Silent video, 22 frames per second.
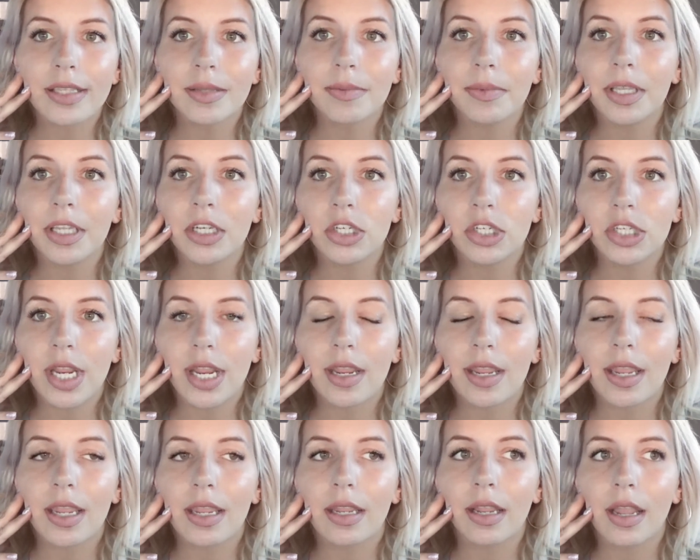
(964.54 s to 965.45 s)
I'm like
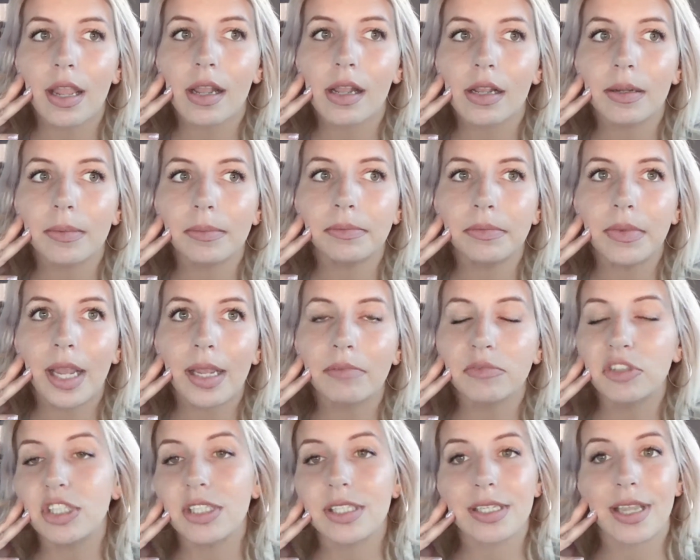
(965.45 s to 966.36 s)
shaking.
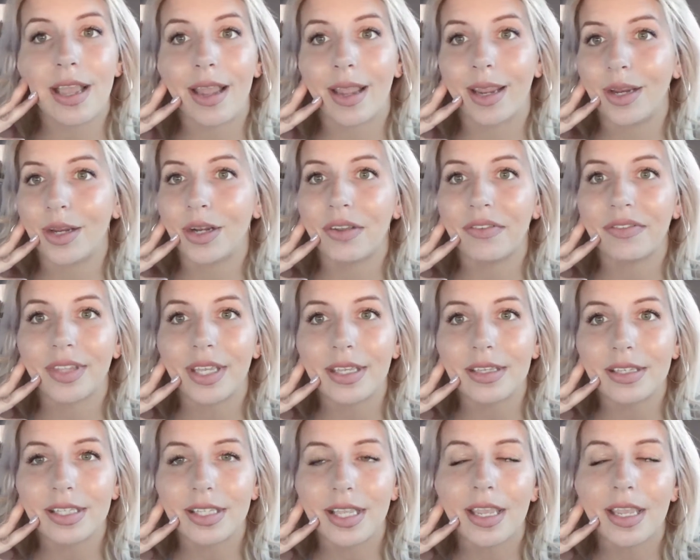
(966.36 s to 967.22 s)
I'm just tired of this.